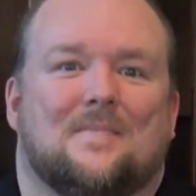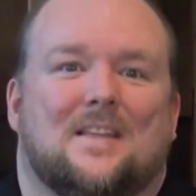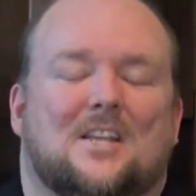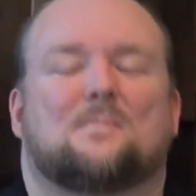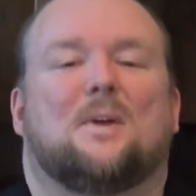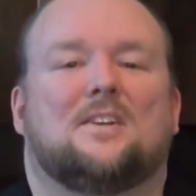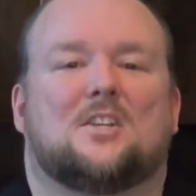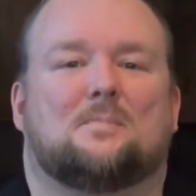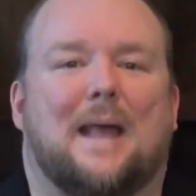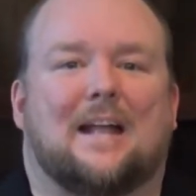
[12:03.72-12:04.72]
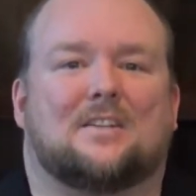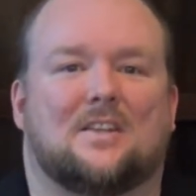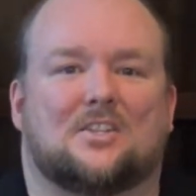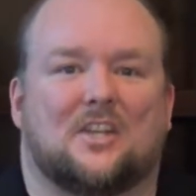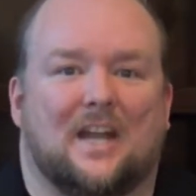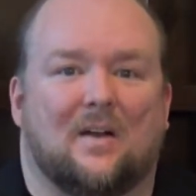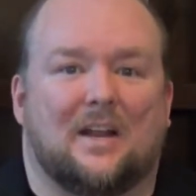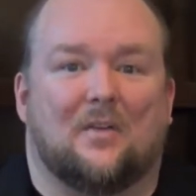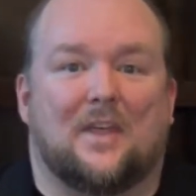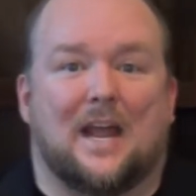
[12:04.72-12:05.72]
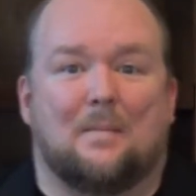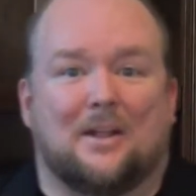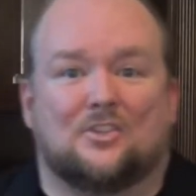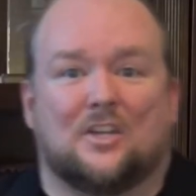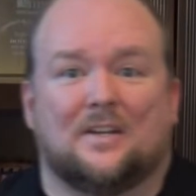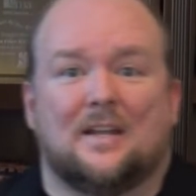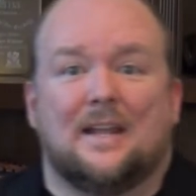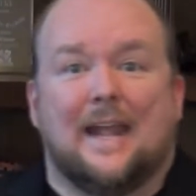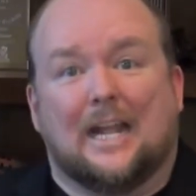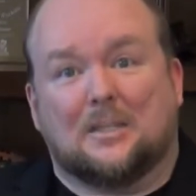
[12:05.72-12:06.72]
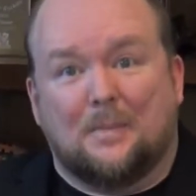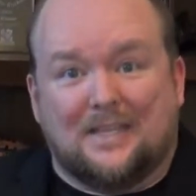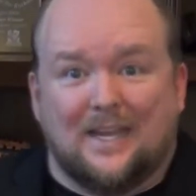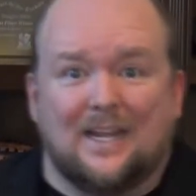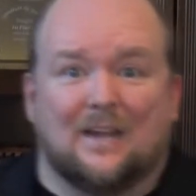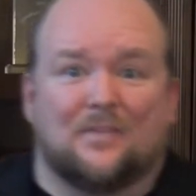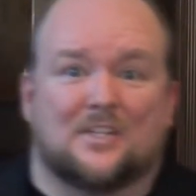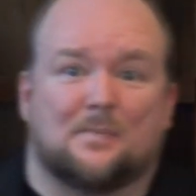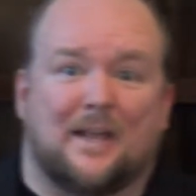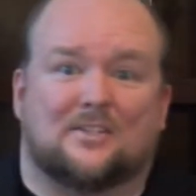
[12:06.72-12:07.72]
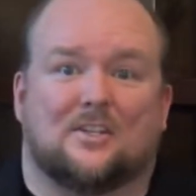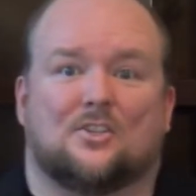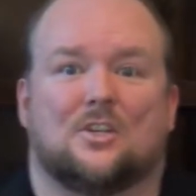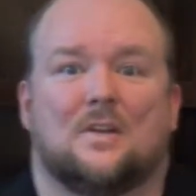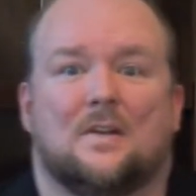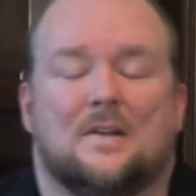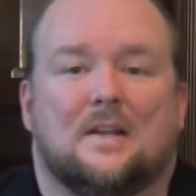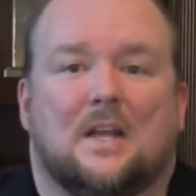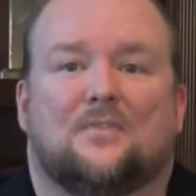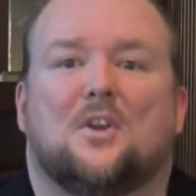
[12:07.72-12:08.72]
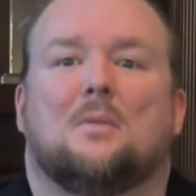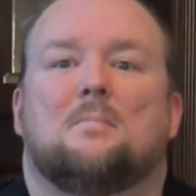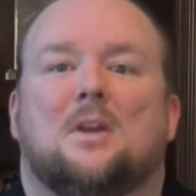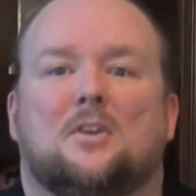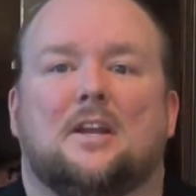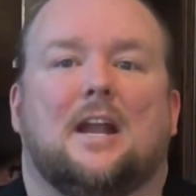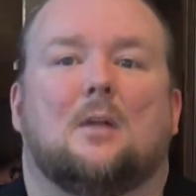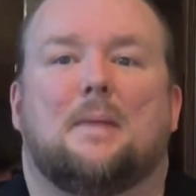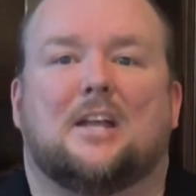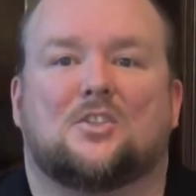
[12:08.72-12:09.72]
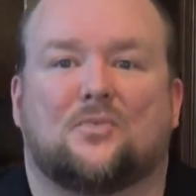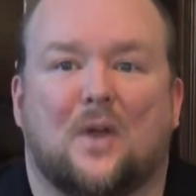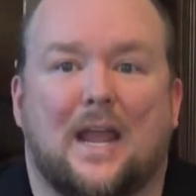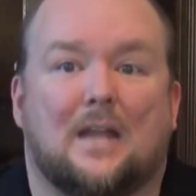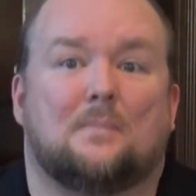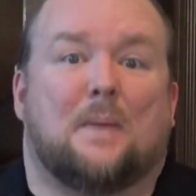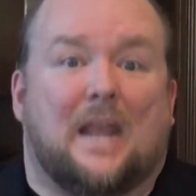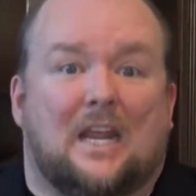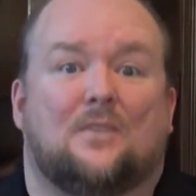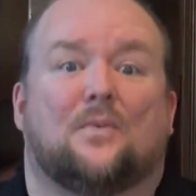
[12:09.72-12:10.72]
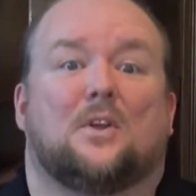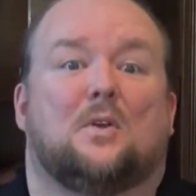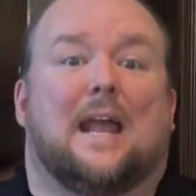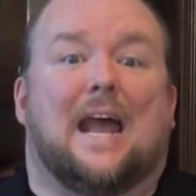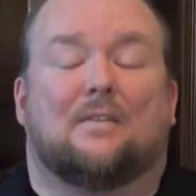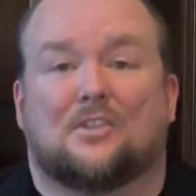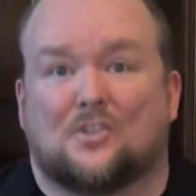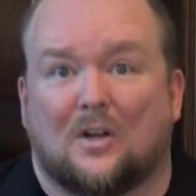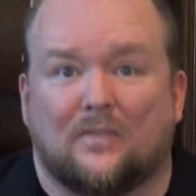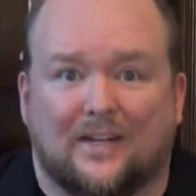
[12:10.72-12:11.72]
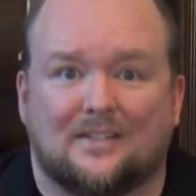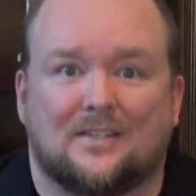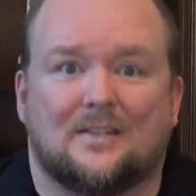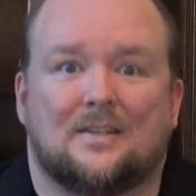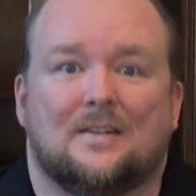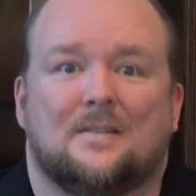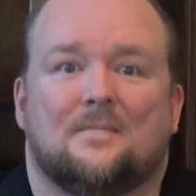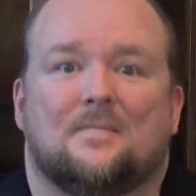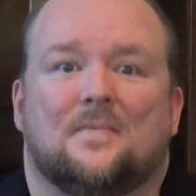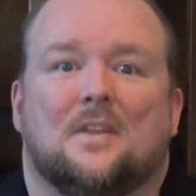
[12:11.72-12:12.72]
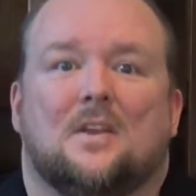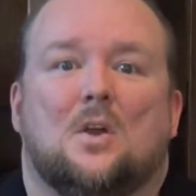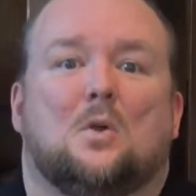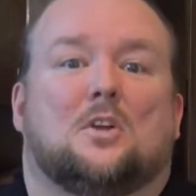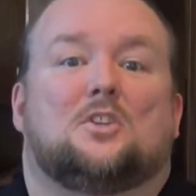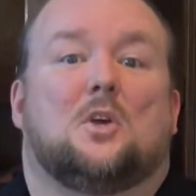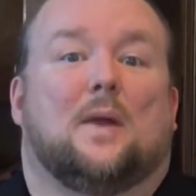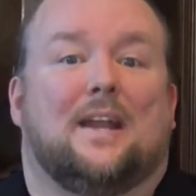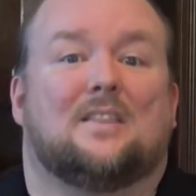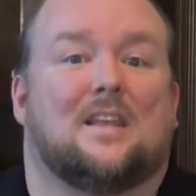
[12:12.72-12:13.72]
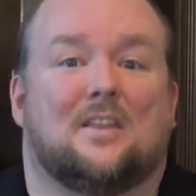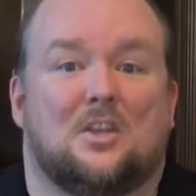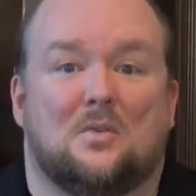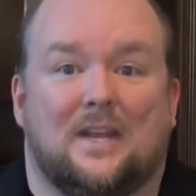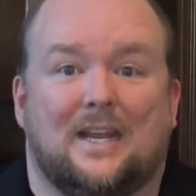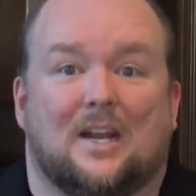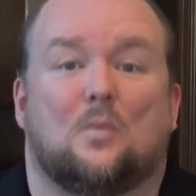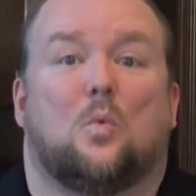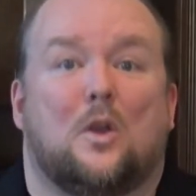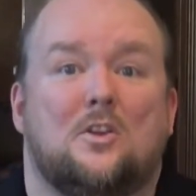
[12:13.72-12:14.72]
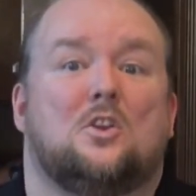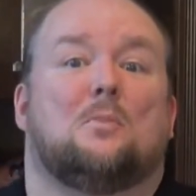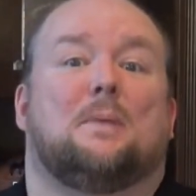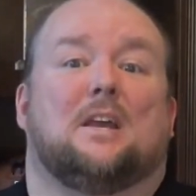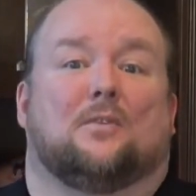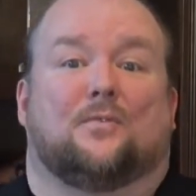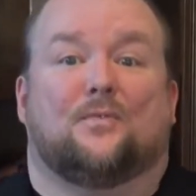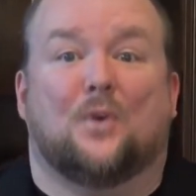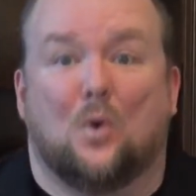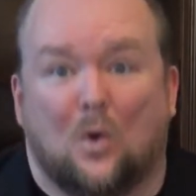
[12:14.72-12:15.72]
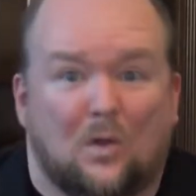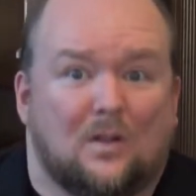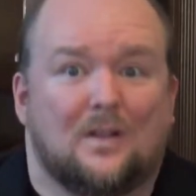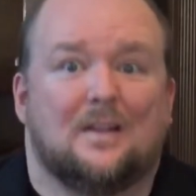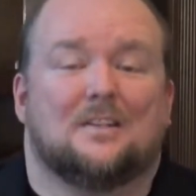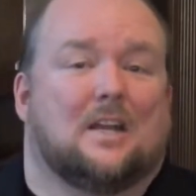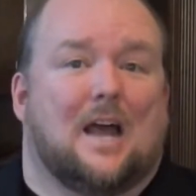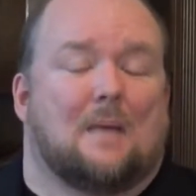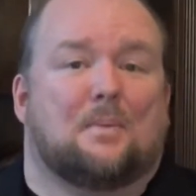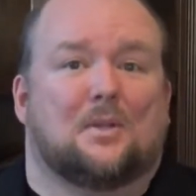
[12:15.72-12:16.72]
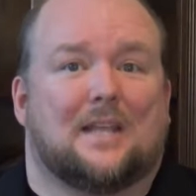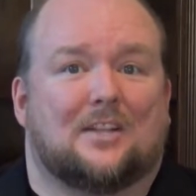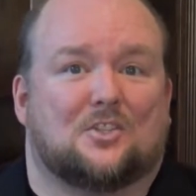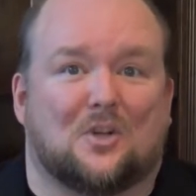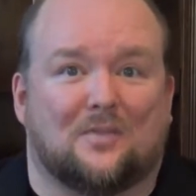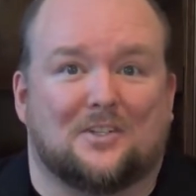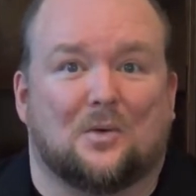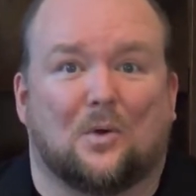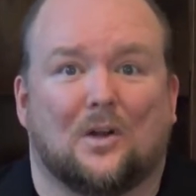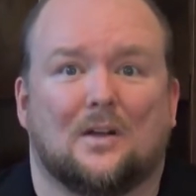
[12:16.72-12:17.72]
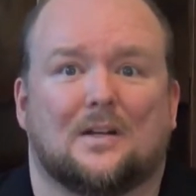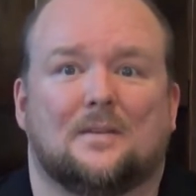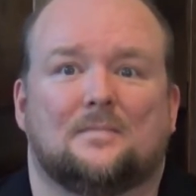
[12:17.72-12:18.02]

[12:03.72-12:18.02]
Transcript: This brings us back to the scenario that I mentioned at the beginning of this message. If your millionaire best friend paid for you to have a servant who could do anything that you needed, wouldn't you be a fool to not put that servant to work?